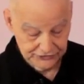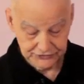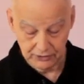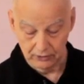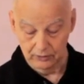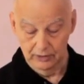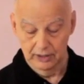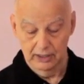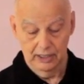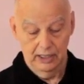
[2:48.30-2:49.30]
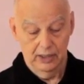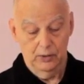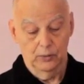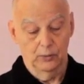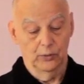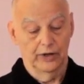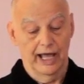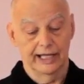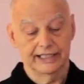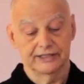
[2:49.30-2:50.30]
So, we're
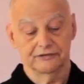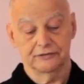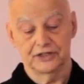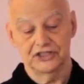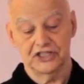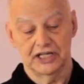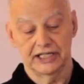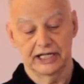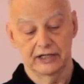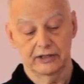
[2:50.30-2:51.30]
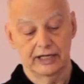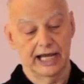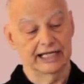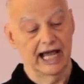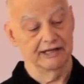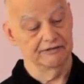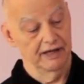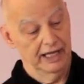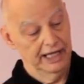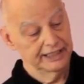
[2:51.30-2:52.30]
adding the freesia in here, and I've
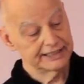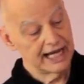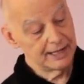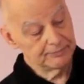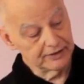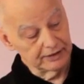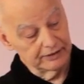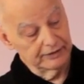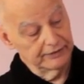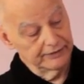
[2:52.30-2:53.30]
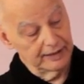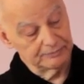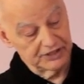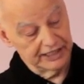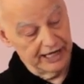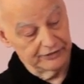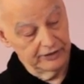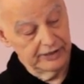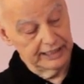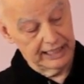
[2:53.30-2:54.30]
taped them
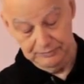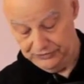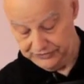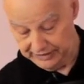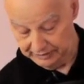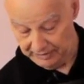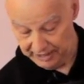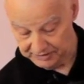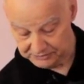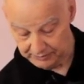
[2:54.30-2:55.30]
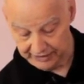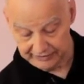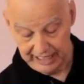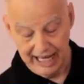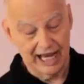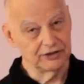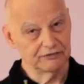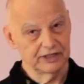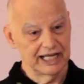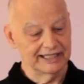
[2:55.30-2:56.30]
together, and I'm using the Baby's Breath. And don't
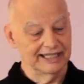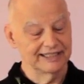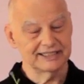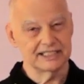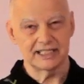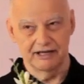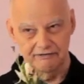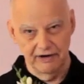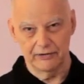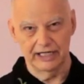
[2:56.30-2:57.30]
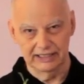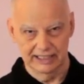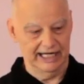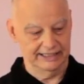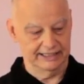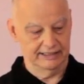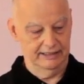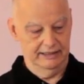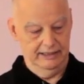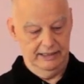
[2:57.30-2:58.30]
forget, this is a very light
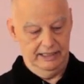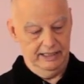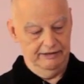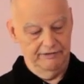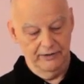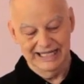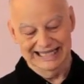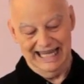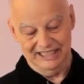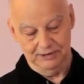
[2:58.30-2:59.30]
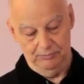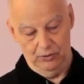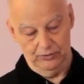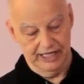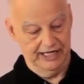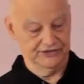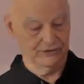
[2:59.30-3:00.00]
bouquet,